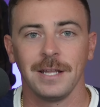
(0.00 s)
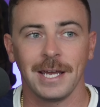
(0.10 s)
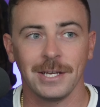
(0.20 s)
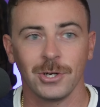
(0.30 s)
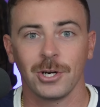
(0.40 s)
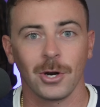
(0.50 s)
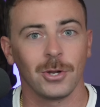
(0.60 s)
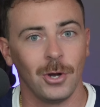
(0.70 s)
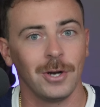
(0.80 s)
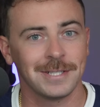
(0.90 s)
Like, it took her a
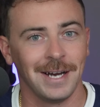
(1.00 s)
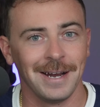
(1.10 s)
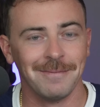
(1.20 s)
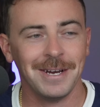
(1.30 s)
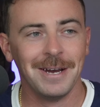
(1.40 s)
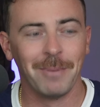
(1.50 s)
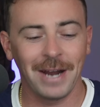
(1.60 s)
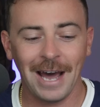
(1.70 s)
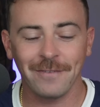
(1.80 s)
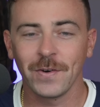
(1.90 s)
long time, but
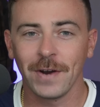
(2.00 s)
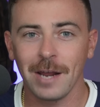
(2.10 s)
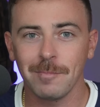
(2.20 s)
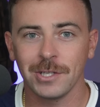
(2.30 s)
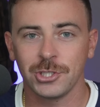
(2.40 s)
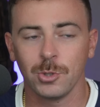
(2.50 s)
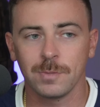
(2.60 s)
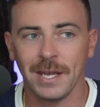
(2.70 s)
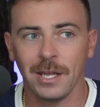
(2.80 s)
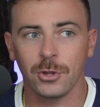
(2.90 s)
after 9 months, she was
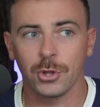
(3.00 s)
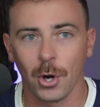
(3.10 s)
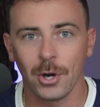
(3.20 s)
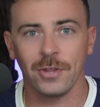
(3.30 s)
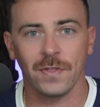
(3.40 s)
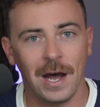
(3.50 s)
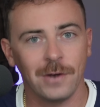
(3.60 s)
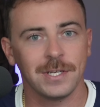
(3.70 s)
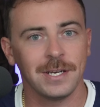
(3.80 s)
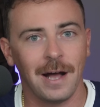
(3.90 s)
making
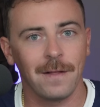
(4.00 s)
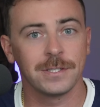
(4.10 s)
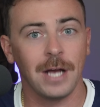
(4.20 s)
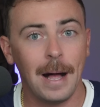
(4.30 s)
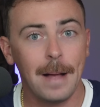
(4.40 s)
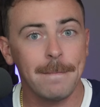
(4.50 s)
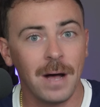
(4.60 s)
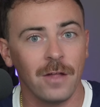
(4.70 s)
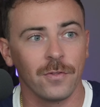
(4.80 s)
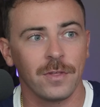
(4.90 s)
$30,000 a
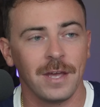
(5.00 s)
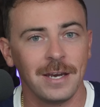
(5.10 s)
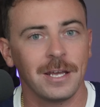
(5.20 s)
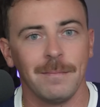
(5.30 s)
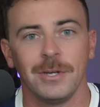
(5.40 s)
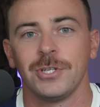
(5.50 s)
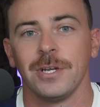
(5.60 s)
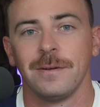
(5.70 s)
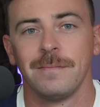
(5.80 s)
month in commission.